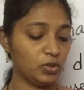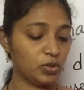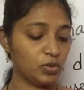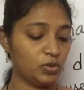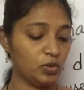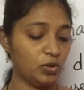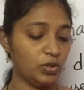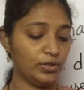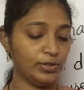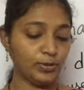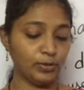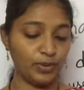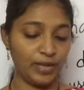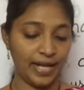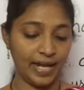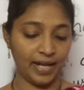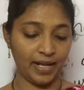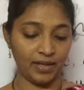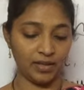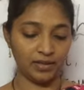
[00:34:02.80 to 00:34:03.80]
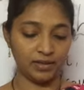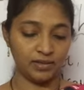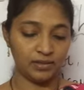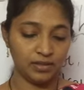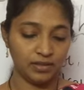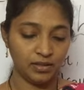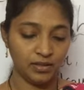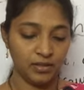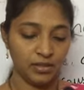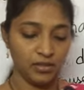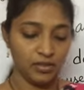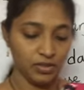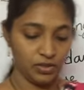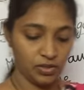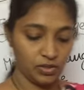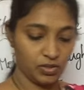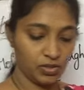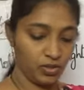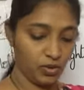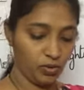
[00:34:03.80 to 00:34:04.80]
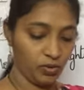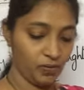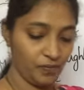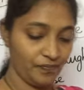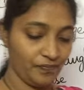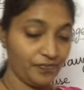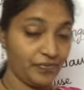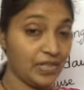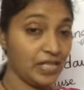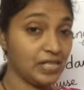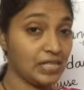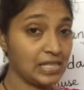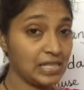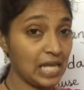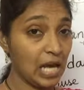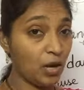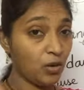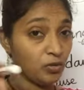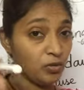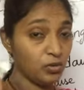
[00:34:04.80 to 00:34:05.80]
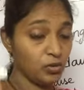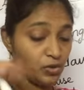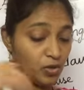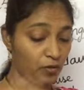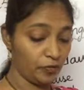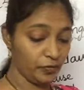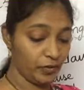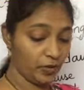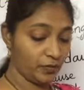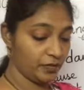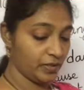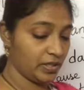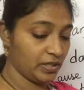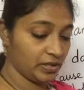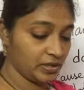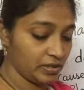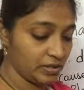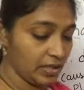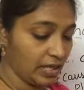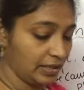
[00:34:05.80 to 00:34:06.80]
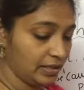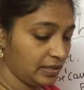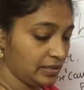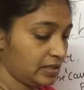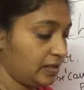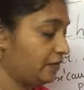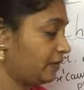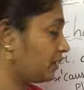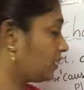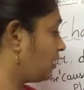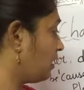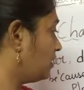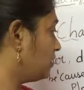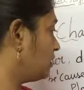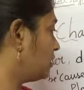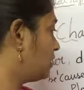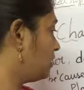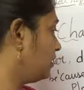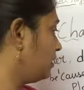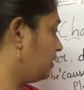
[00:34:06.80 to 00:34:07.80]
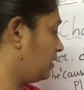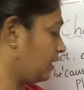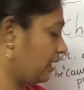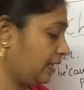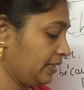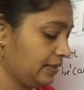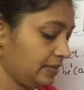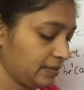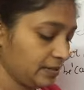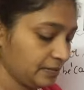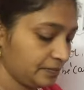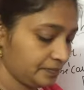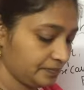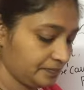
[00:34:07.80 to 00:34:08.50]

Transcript: school today. So, the sounds of the words, that is our concern, right?